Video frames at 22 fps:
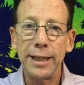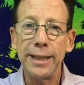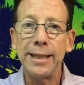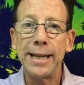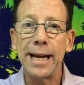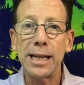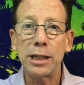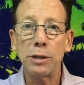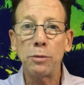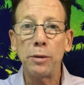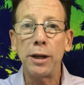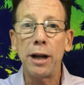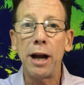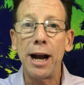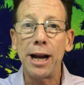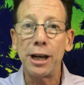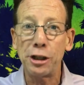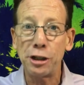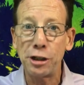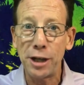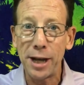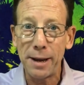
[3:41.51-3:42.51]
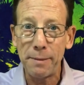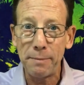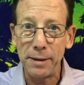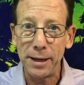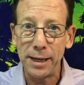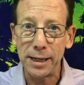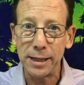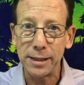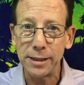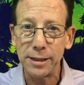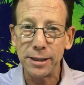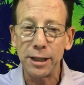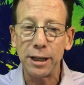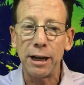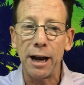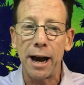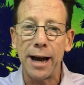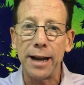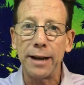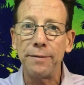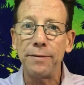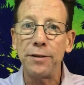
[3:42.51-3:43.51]
And that's what Hashem is, the
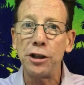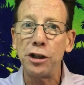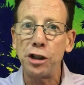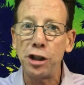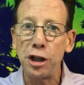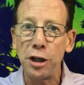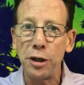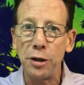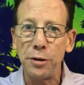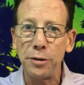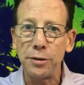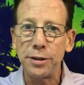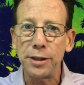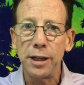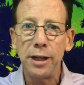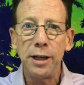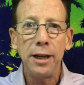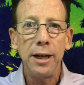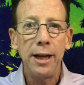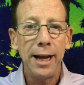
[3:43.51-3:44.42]
God of the Jews.